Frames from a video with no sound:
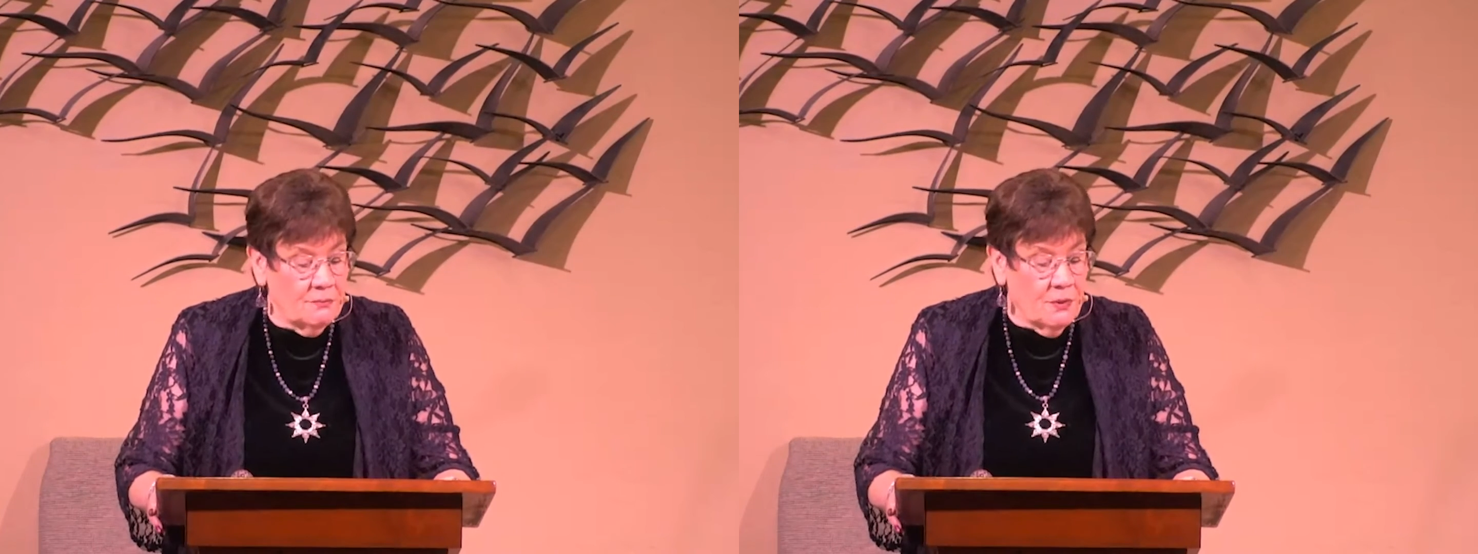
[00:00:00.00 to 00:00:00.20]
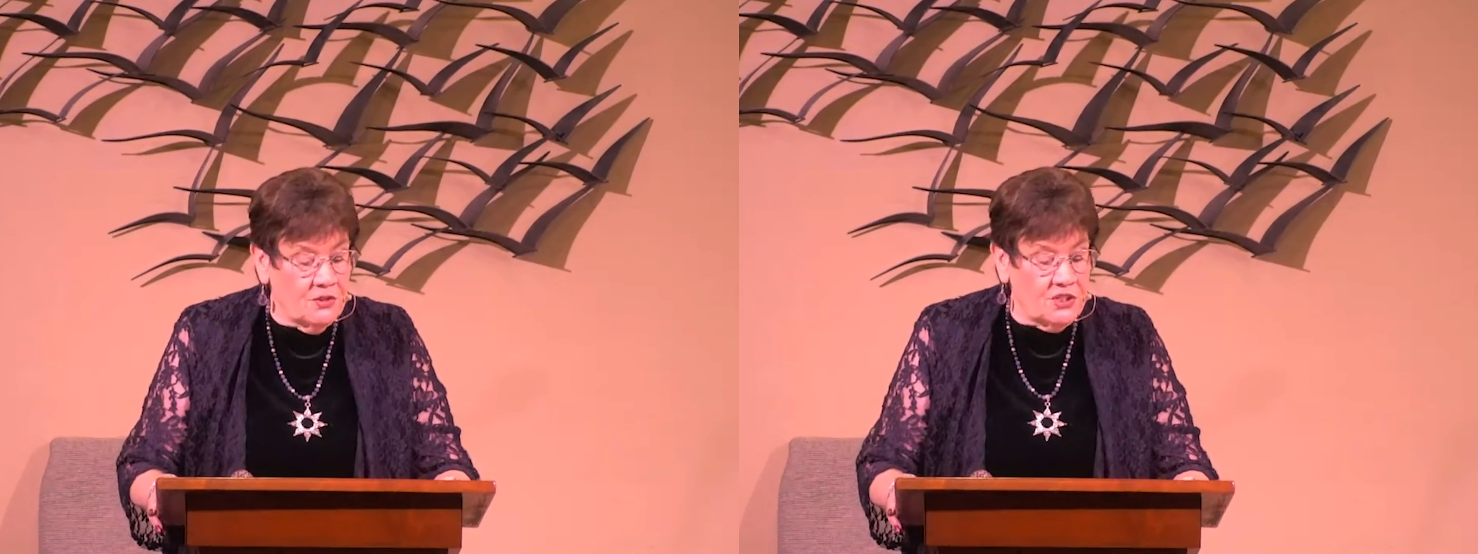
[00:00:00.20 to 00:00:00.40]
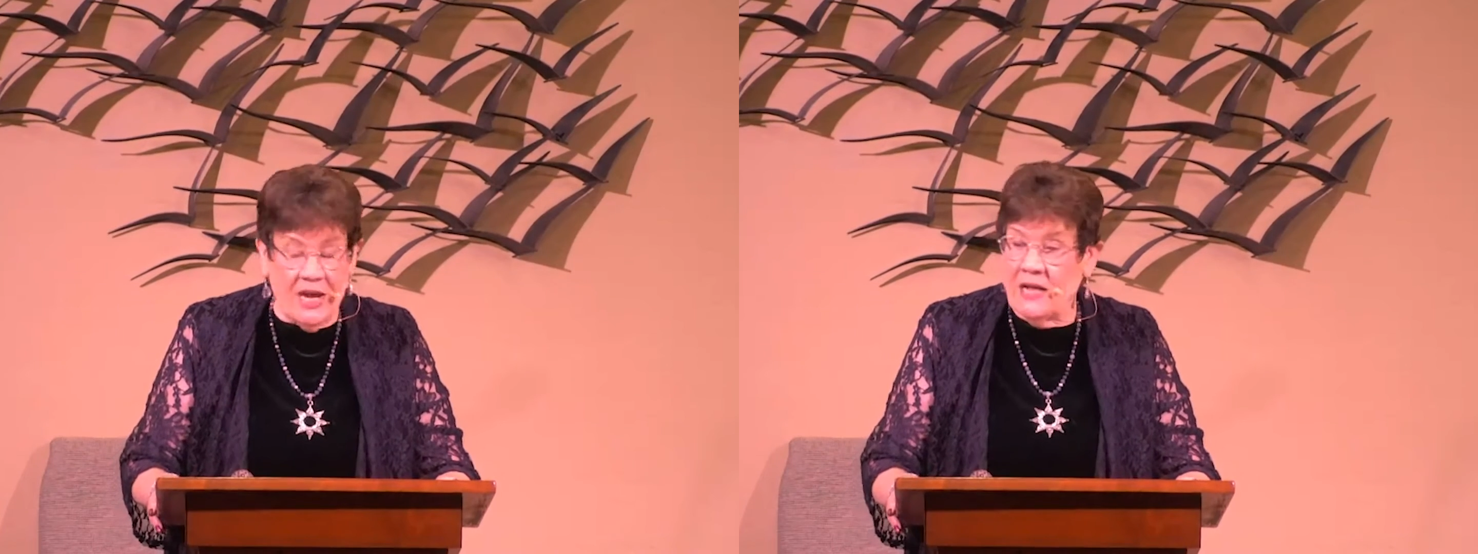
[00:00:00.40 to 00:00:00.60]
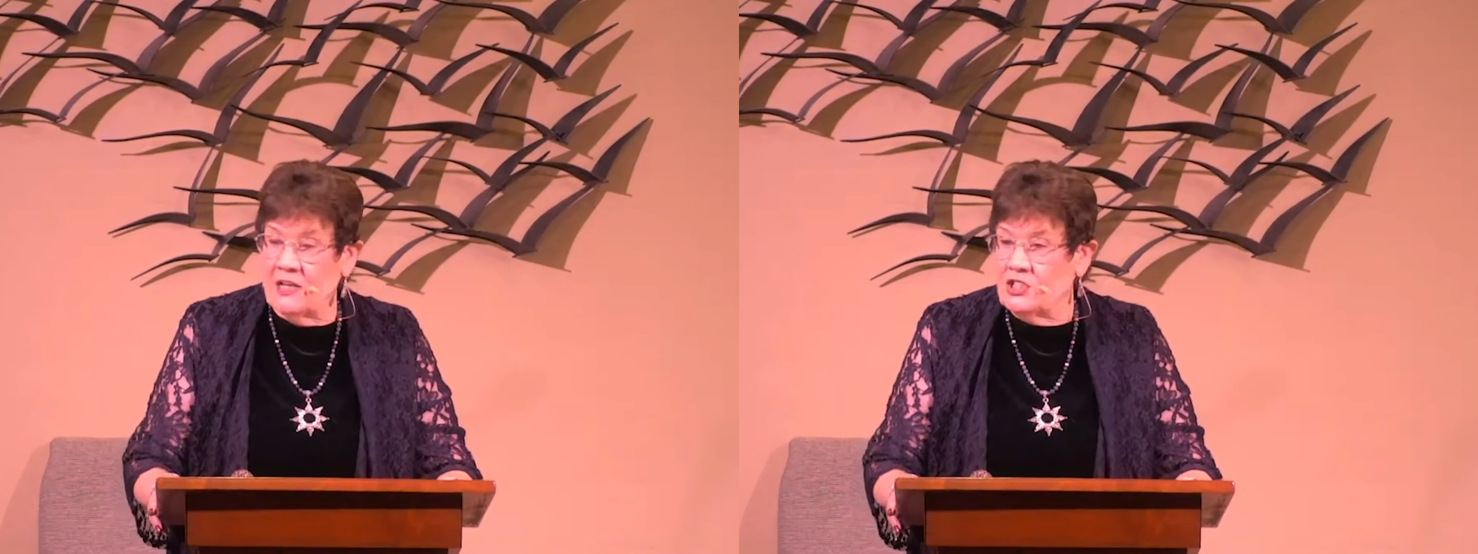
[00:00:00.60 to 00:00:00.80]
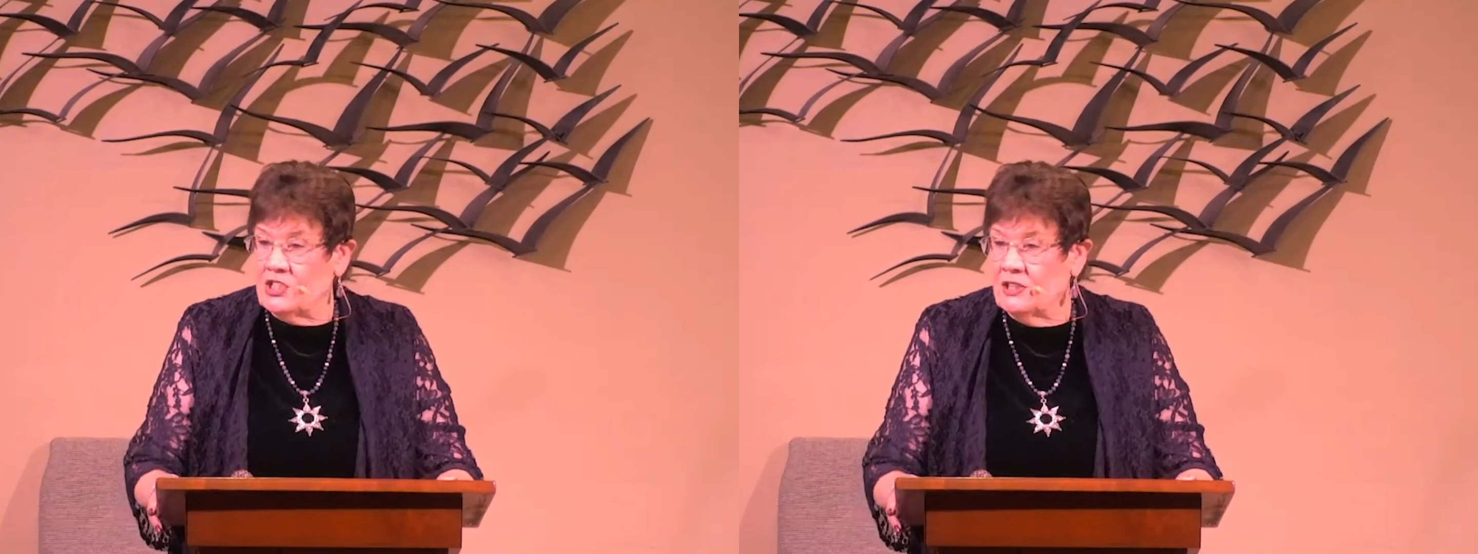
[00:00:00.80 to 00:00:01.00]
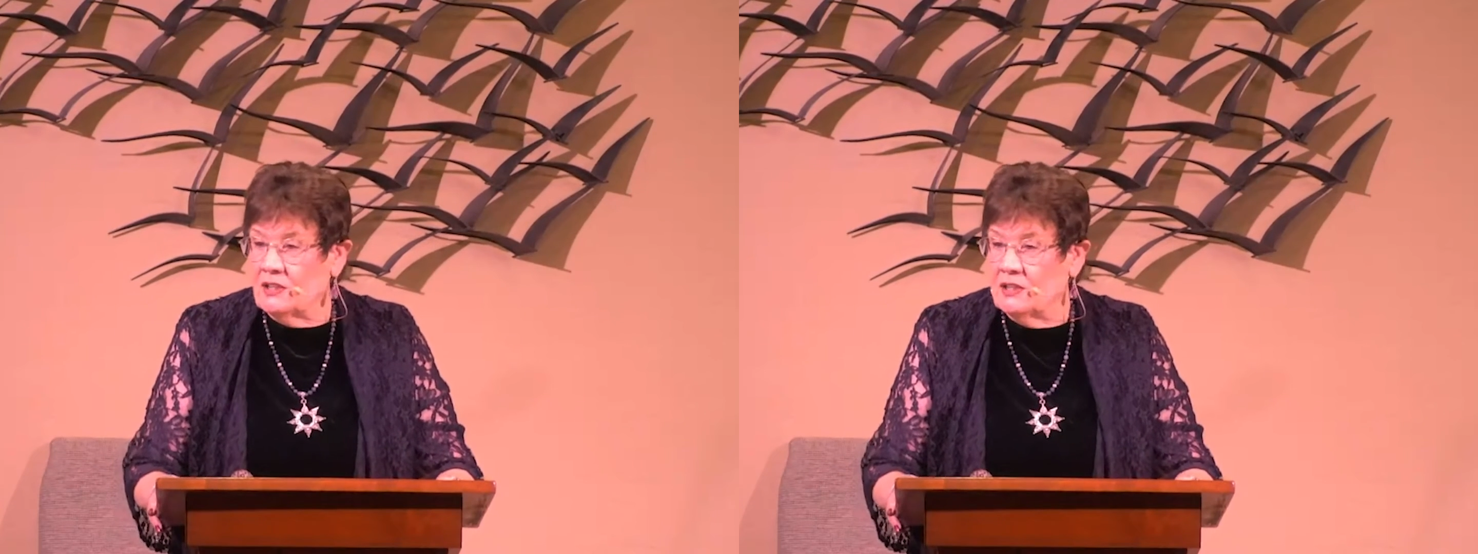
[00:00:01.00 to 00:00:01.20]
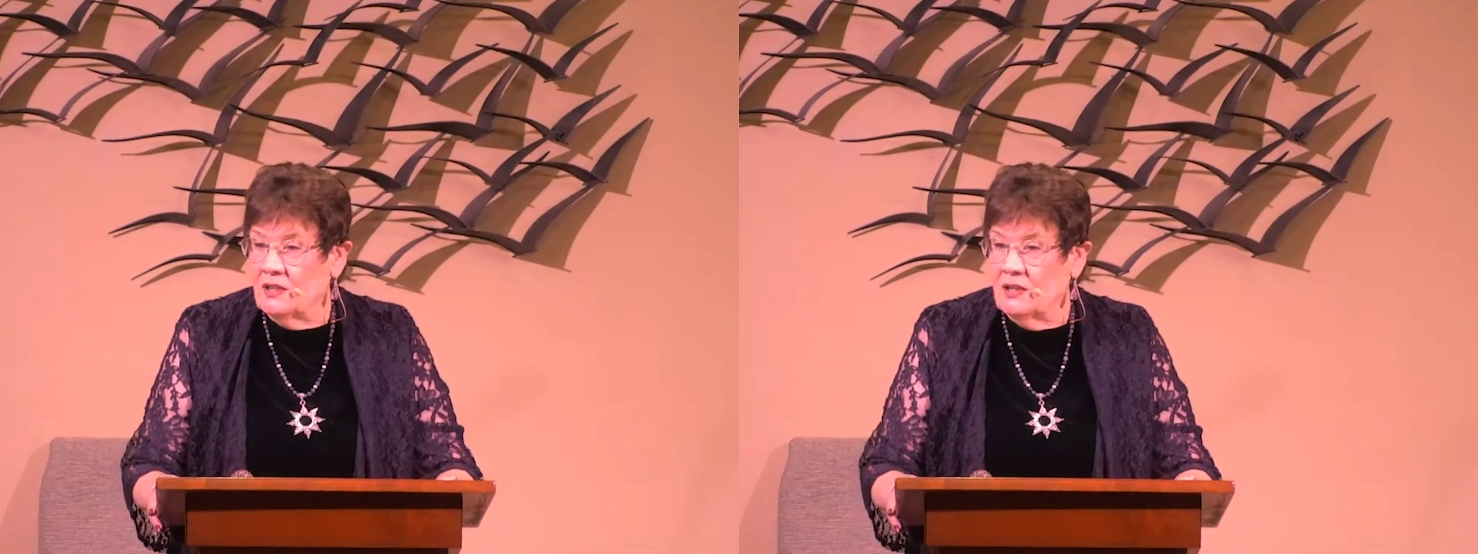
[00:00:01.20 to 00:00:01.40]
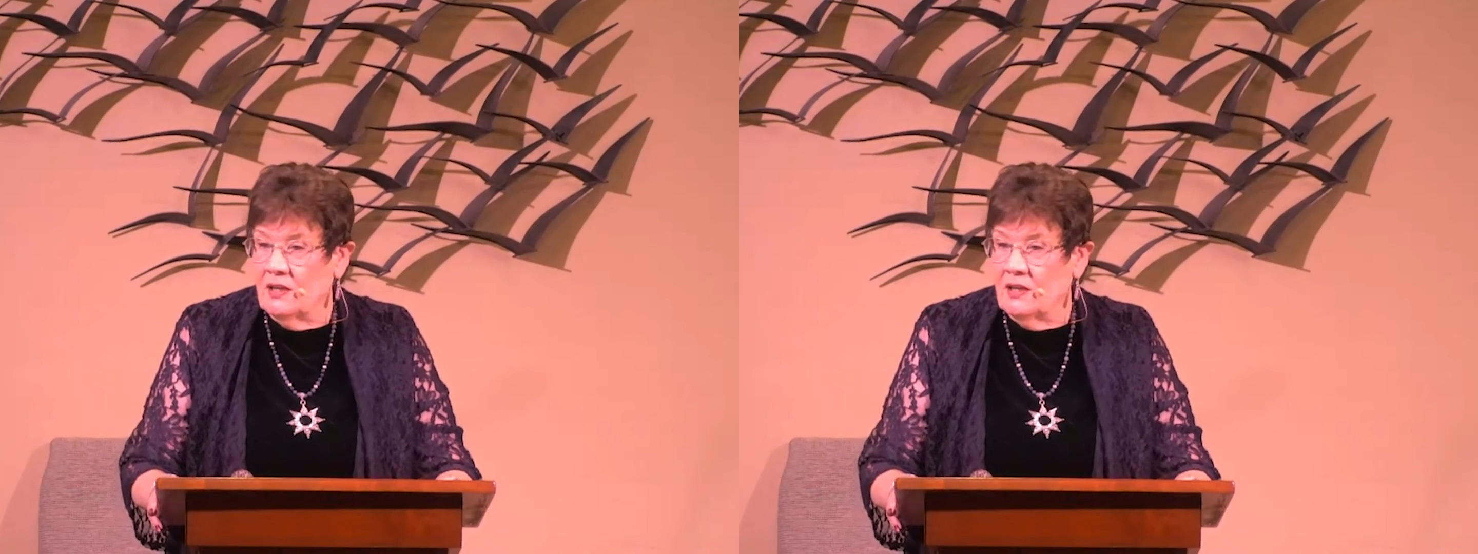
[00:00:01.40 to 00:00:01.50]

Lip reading: both challenging